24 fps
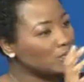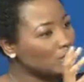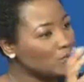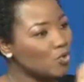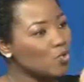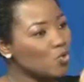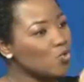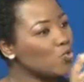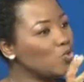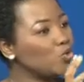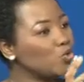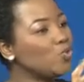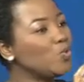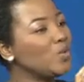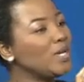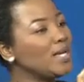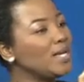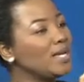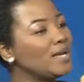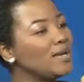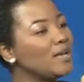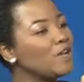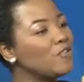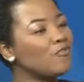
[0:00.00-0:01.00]
would
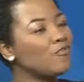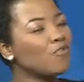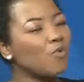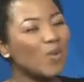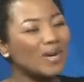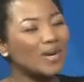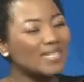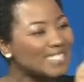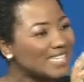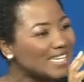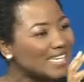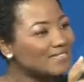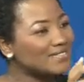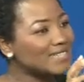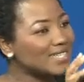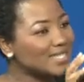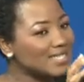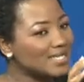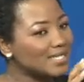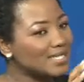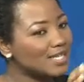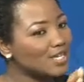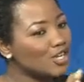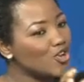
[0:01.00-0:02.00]
we, for whatever
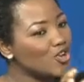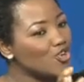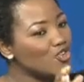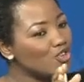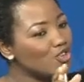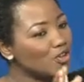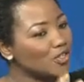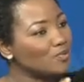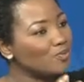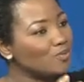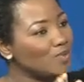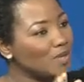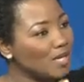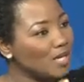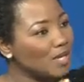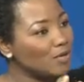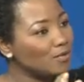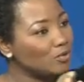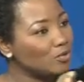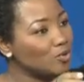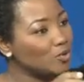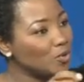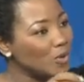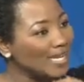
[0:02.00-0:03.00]
reason, not be
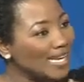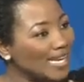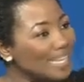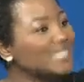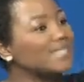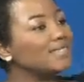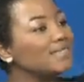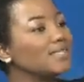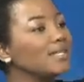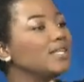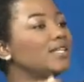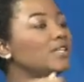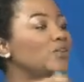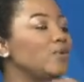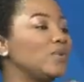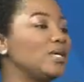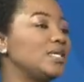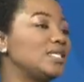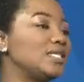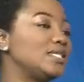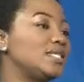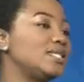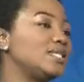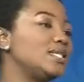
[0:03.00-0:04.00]
able to get the
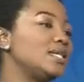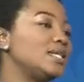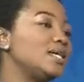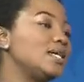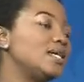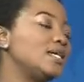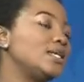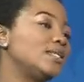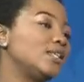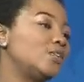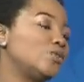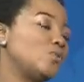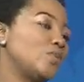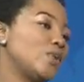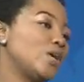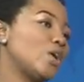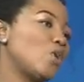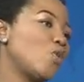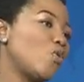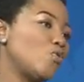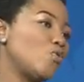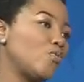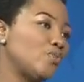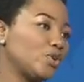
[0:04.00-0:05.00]
liquidity that we are
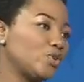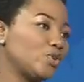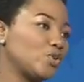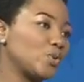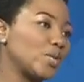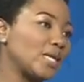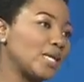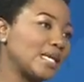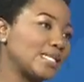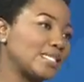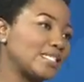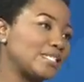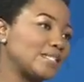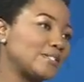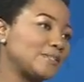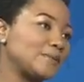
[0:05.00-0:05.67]
hoping to get?